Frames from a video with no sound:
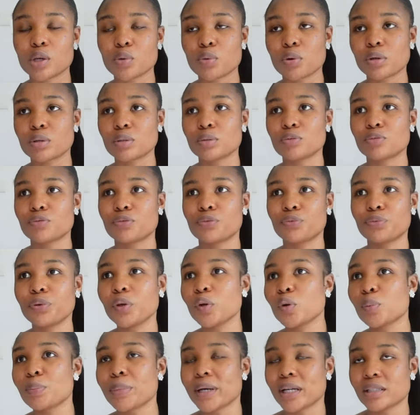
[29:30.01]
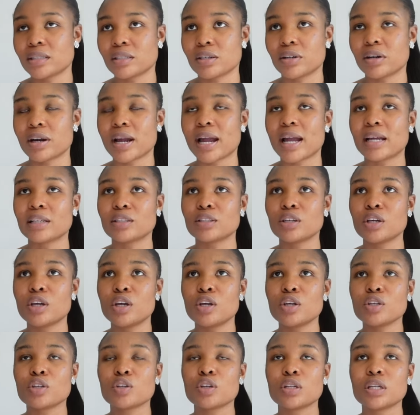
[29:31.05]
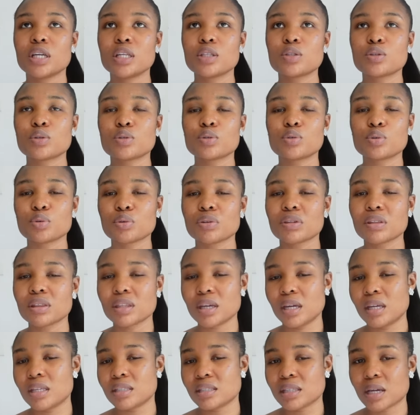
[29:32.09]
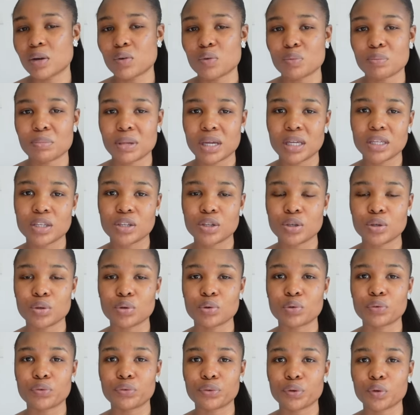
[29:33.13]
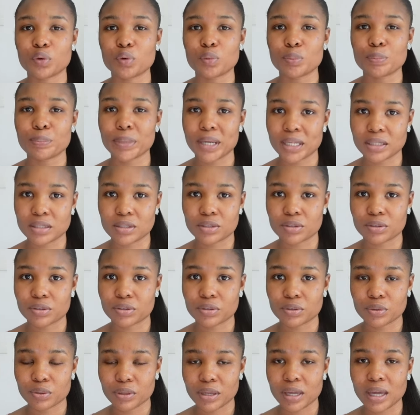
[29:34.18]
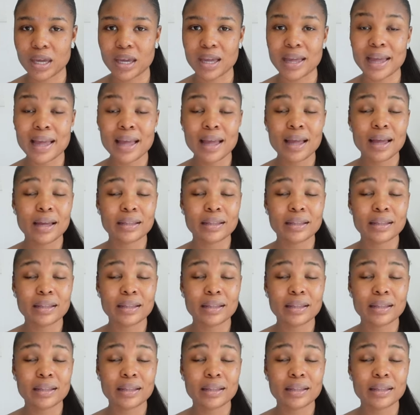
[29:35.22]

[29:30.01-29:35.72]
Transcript: You want to feel better, and you need to do things that will make you feel better, okay?